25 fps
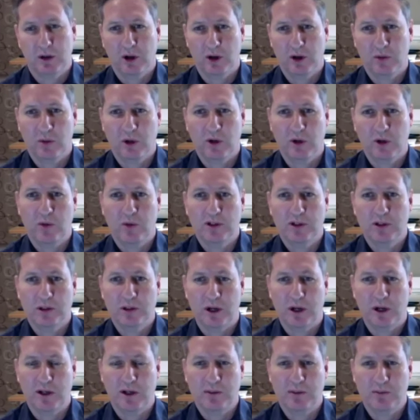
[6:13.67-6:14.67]
what was
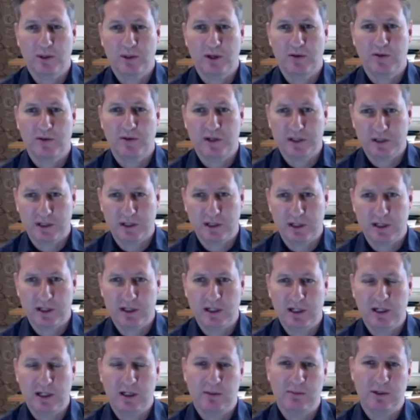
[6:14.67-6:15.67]
going to be officially
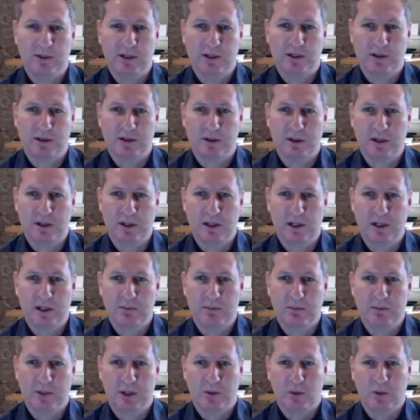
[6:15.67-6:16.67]
decommissioned,
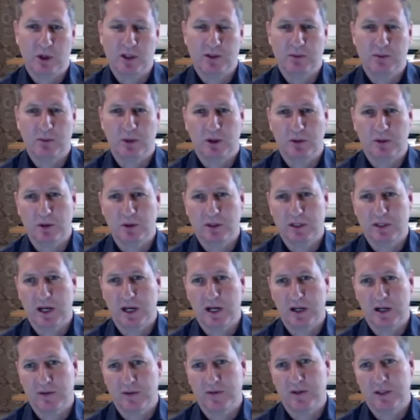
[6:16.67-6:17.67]
but what was
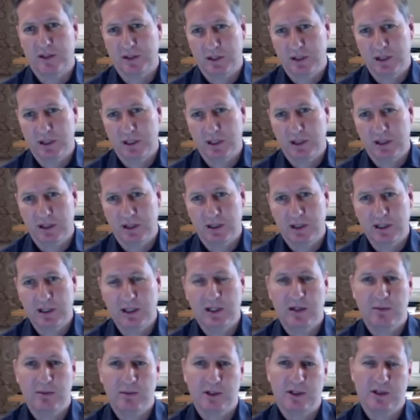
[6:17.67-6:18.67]
unofficially
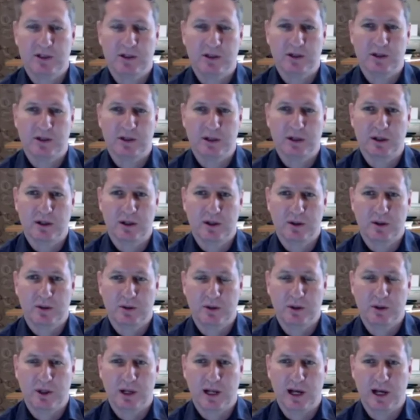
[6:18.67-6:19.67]
decommissioned through
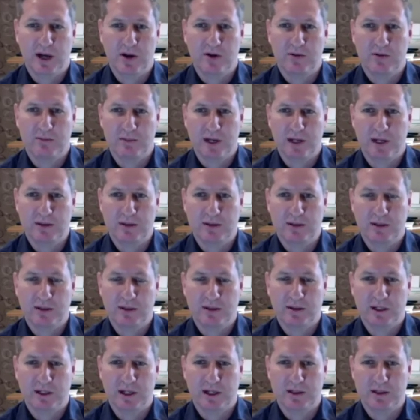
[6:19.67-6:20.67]
the lack of maintenance
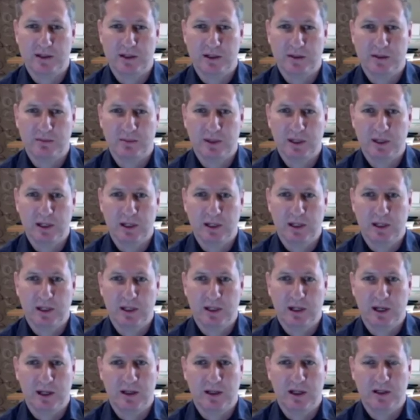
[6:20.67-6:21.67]
at Eskom.
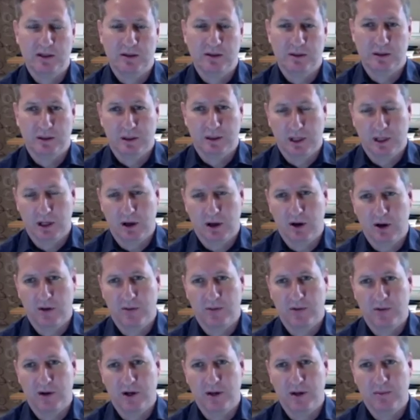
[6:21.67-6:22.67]
And there are
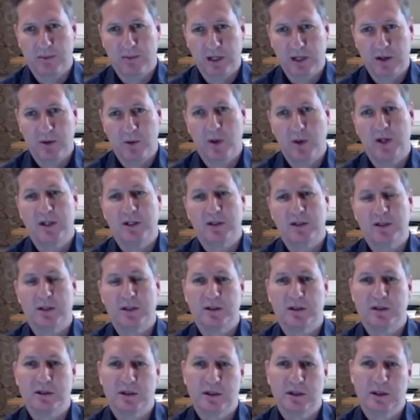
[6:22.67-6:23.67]
very big
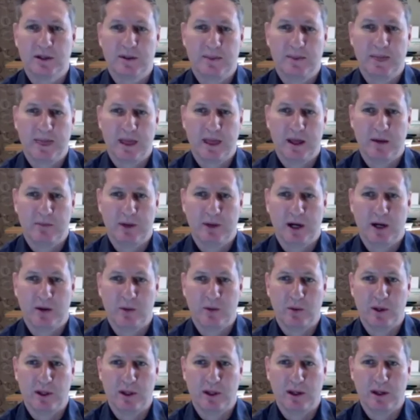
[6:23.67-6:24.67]
questions about
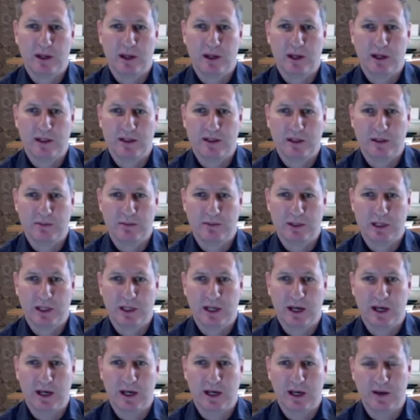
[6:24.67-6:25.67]
whether Eskom's
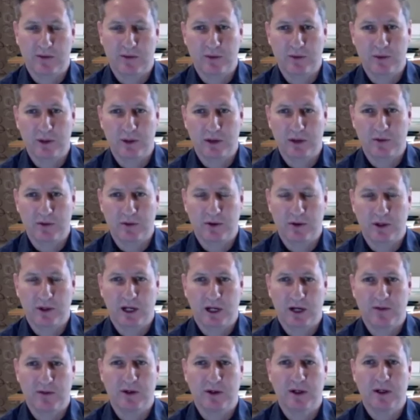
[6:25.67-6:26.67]
EAF will ever
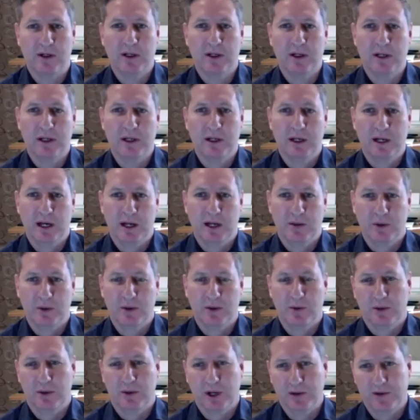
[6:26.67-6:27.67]
recover, and
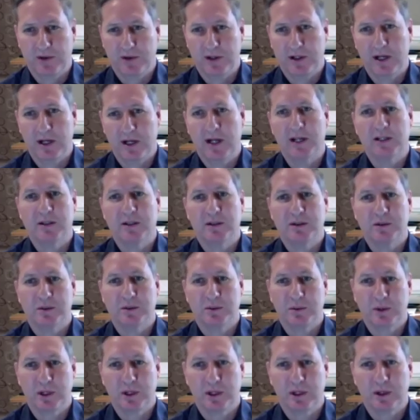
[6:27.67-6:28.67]
if it does,
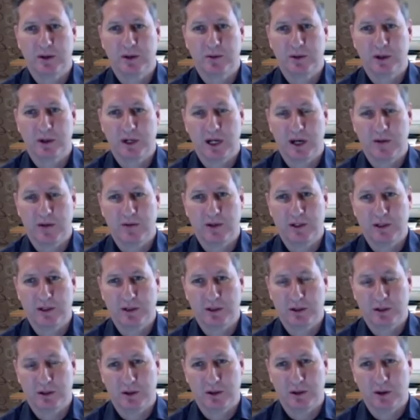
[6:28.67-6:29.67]
whether it recovers
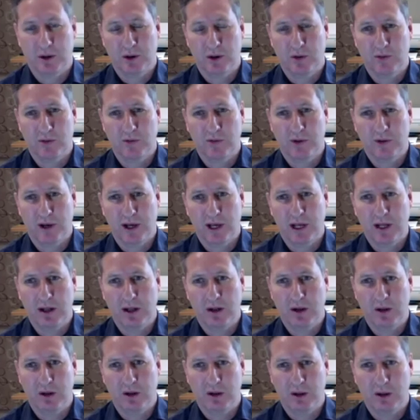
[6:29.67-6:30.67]
off a
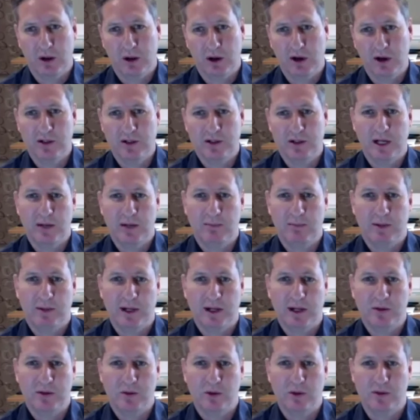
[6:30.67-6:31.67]
large
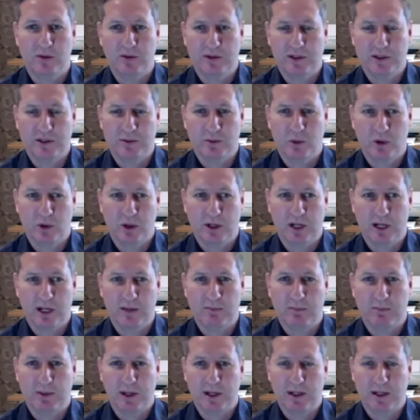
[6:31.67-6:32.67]
nameplate or off a smaller
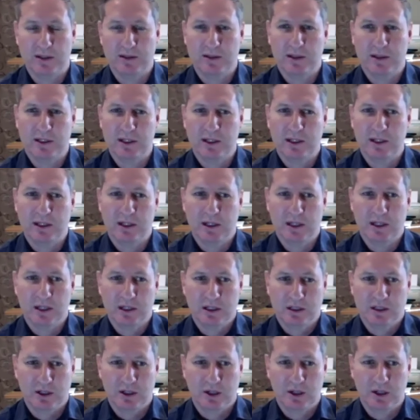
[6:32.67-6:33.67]
nameplate.
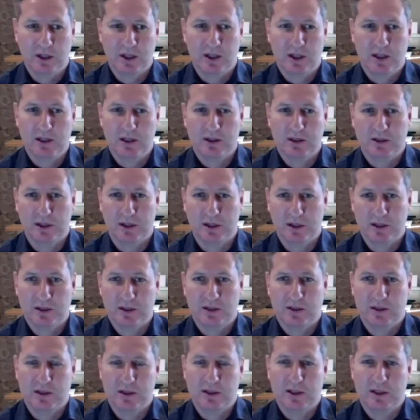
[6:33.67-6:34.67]
So,
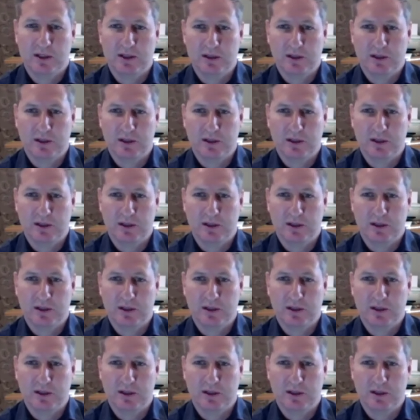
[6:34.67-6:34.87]
this